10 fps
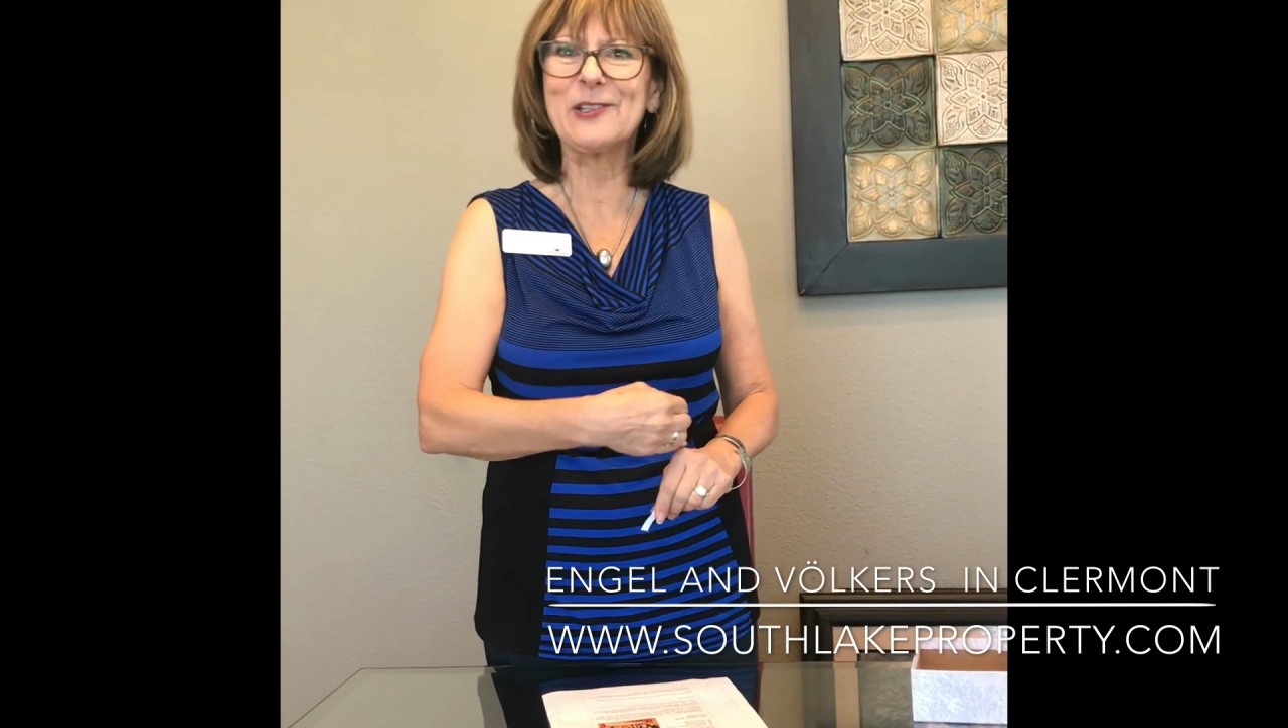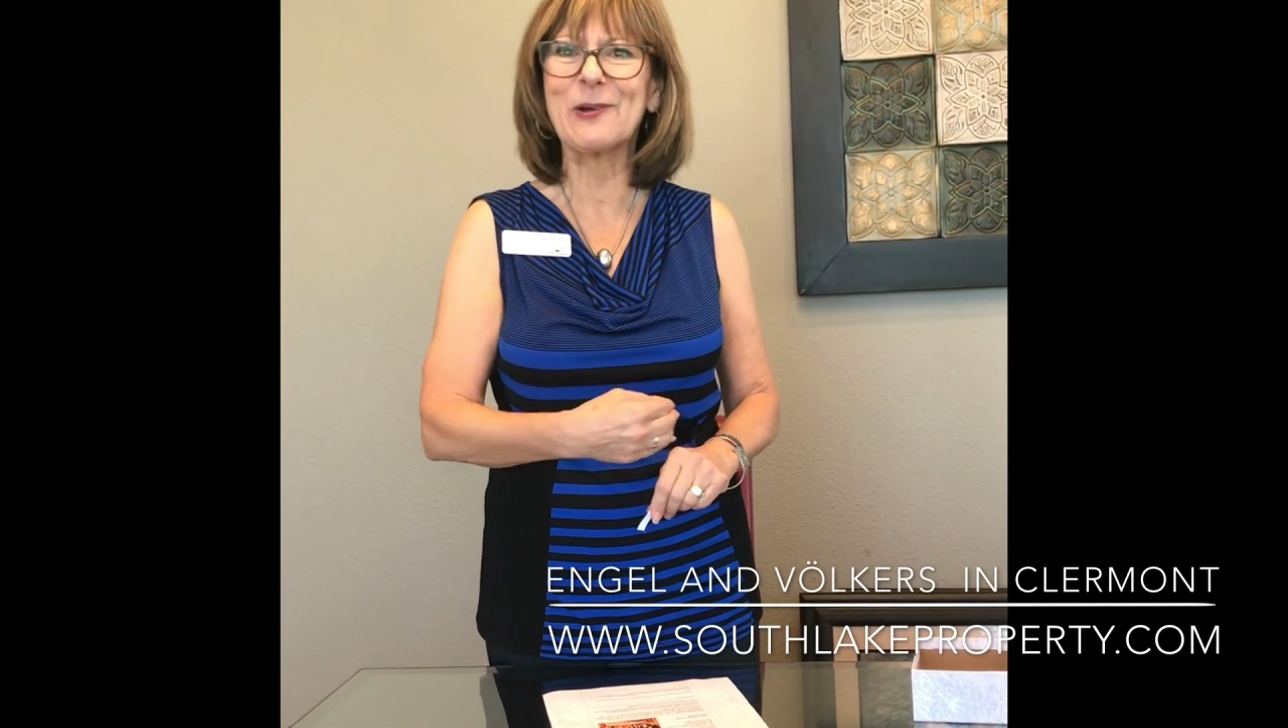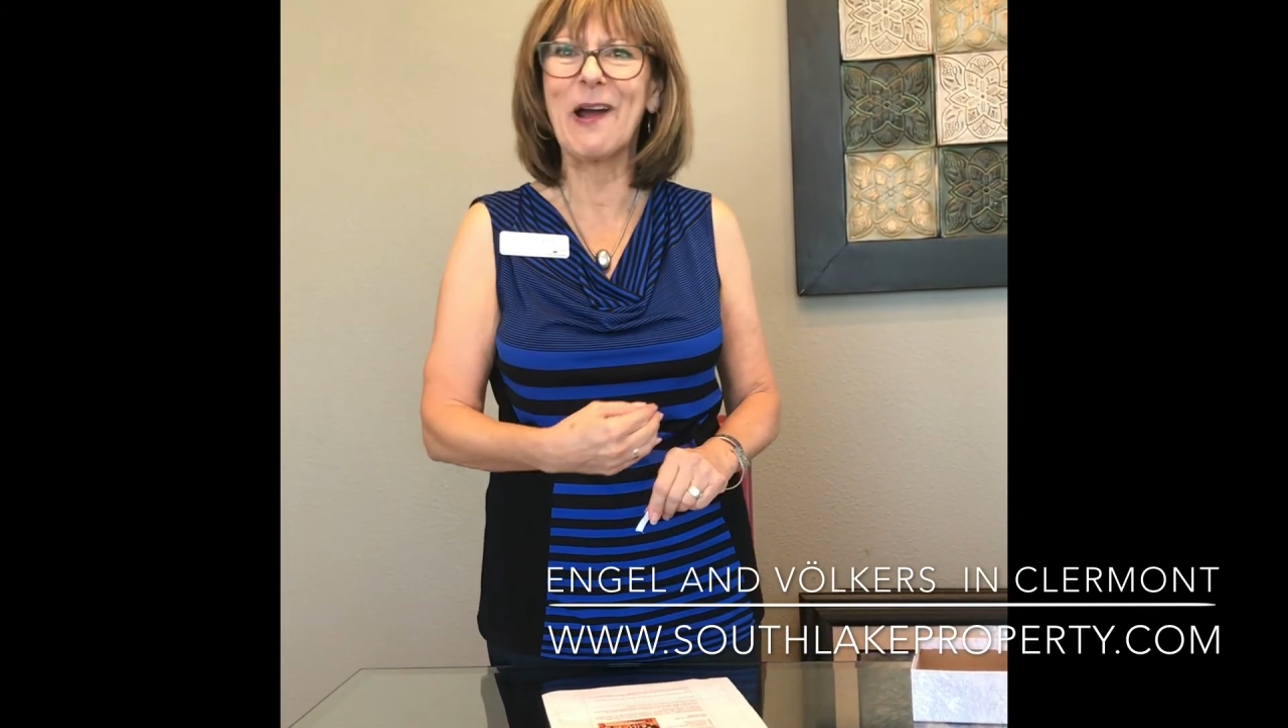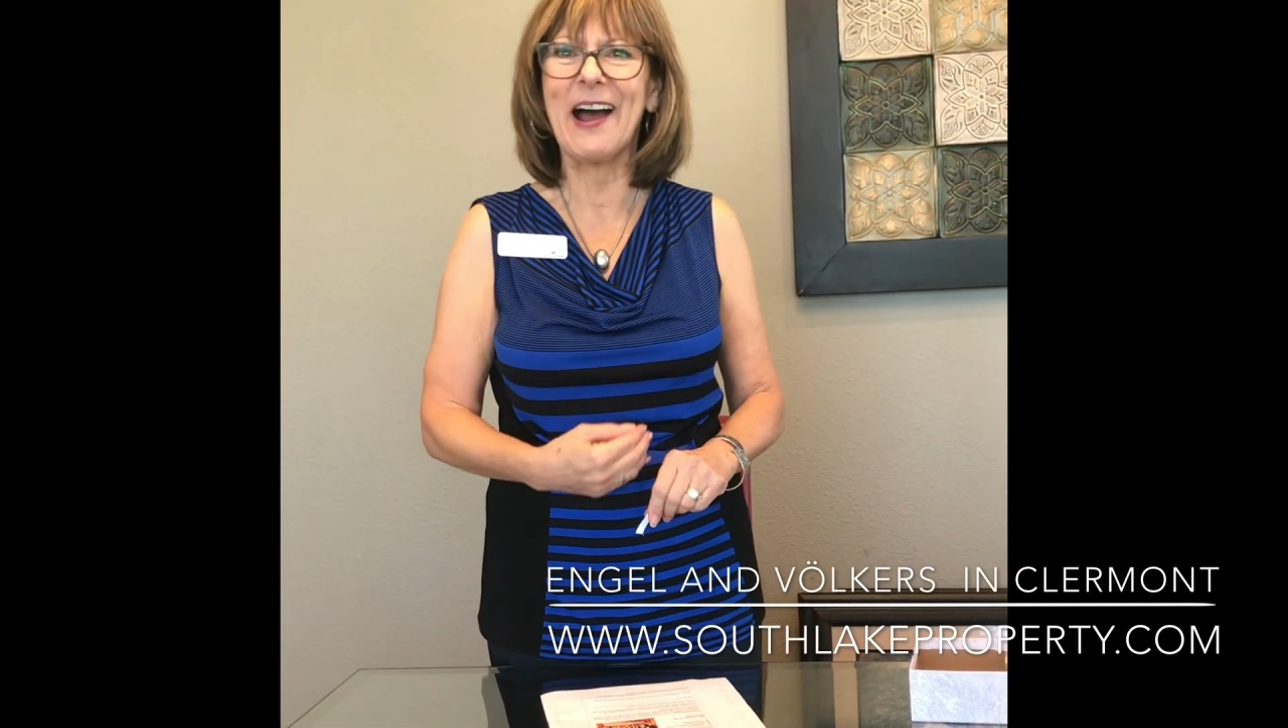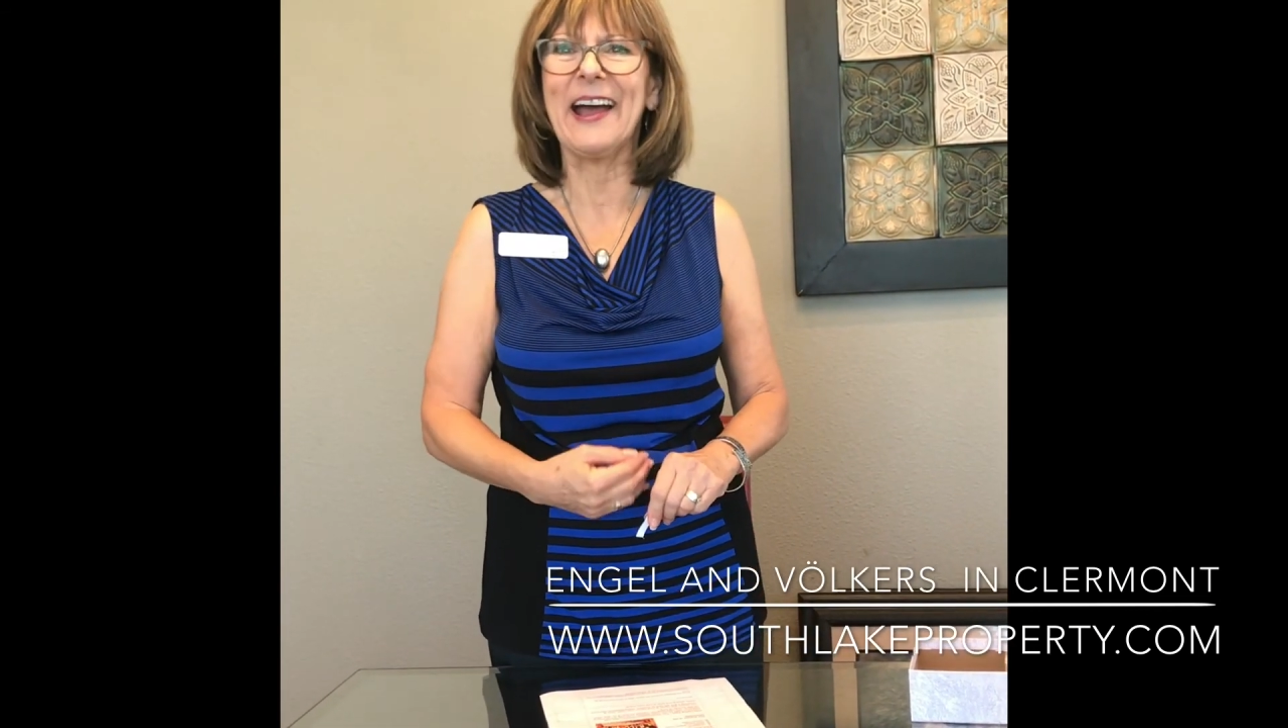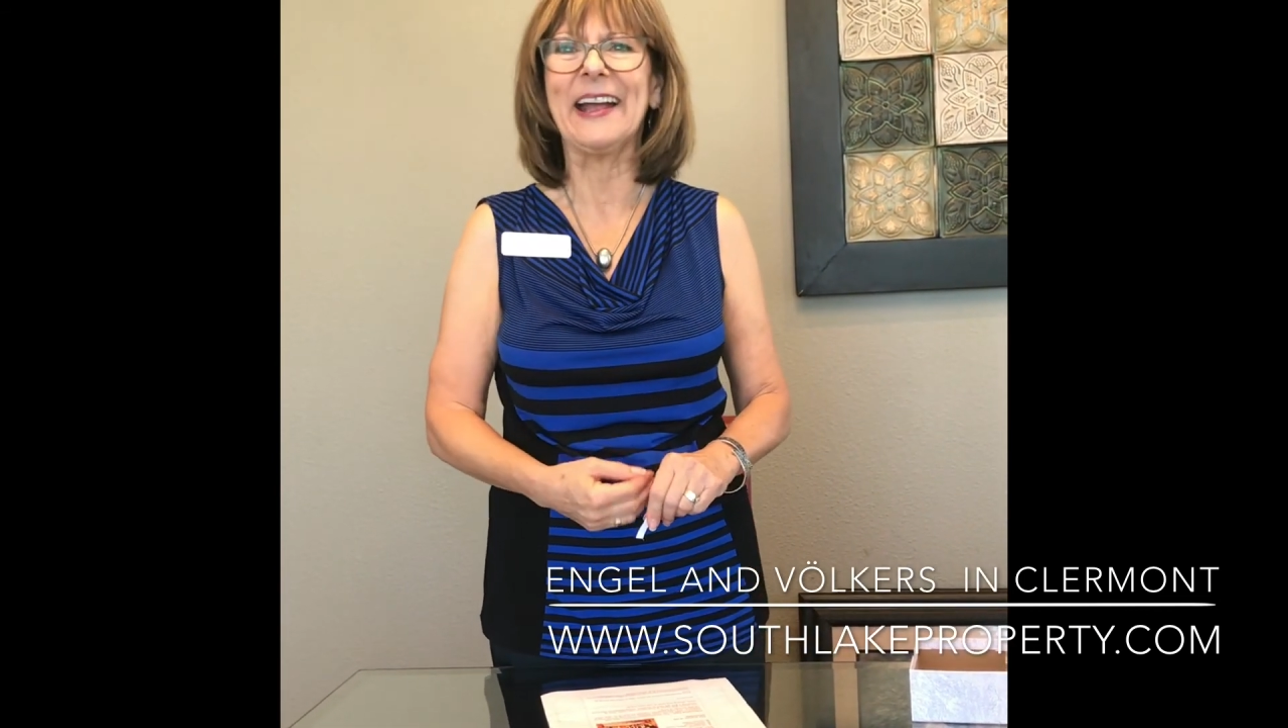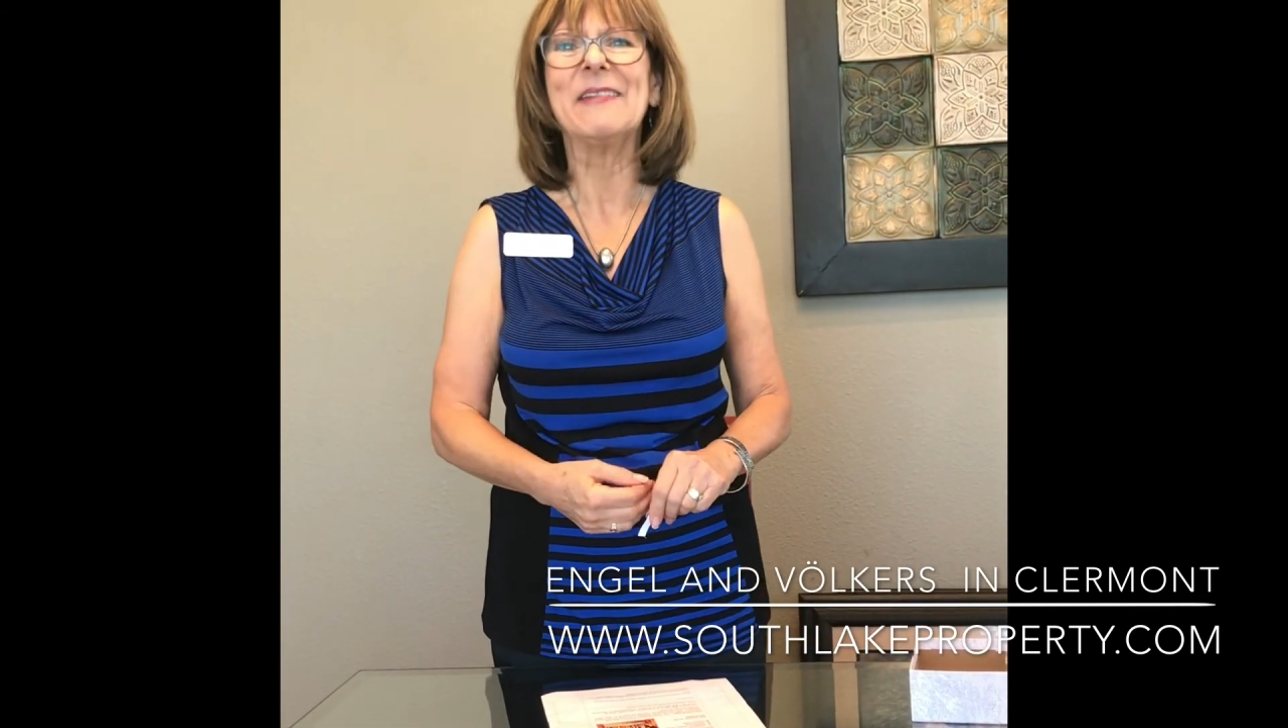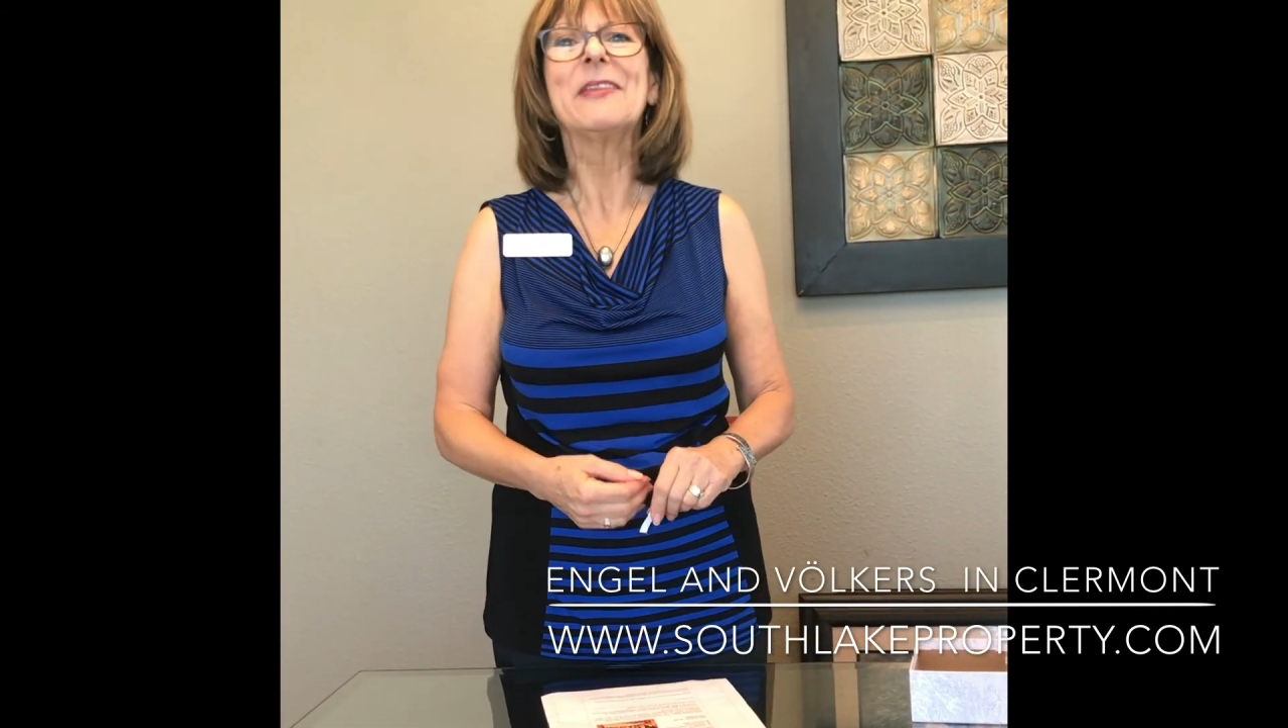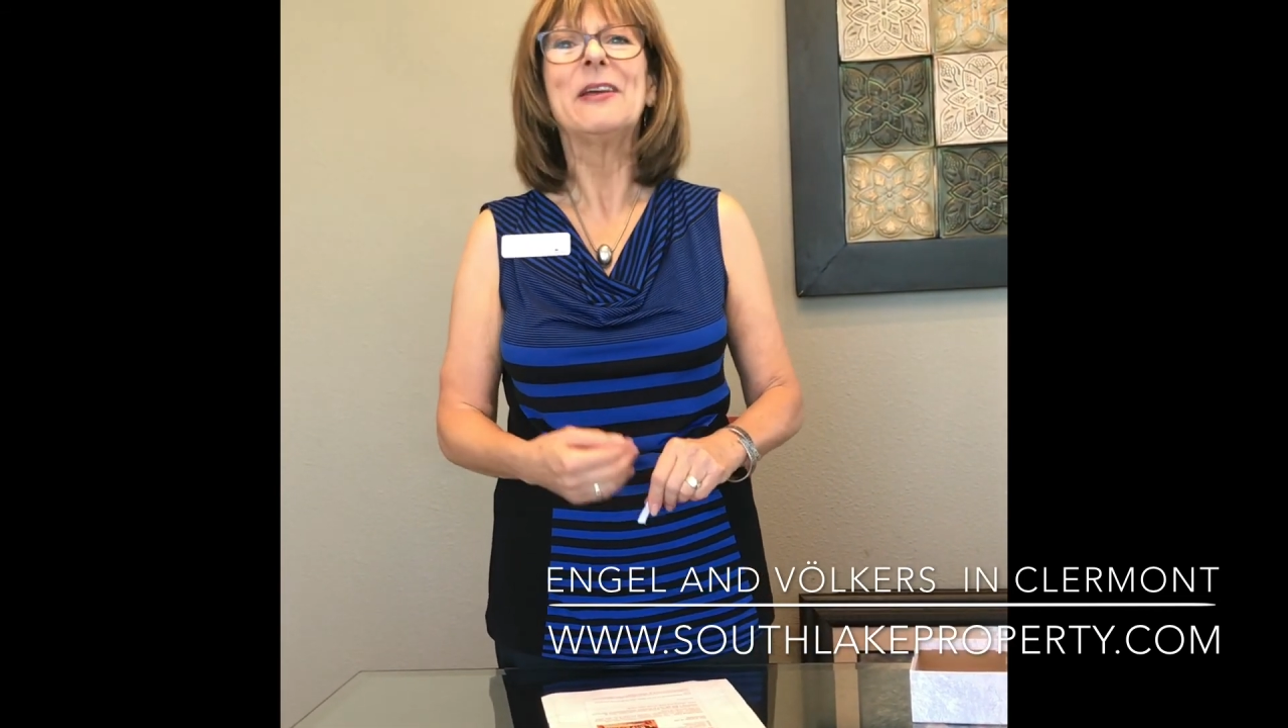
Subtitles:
try.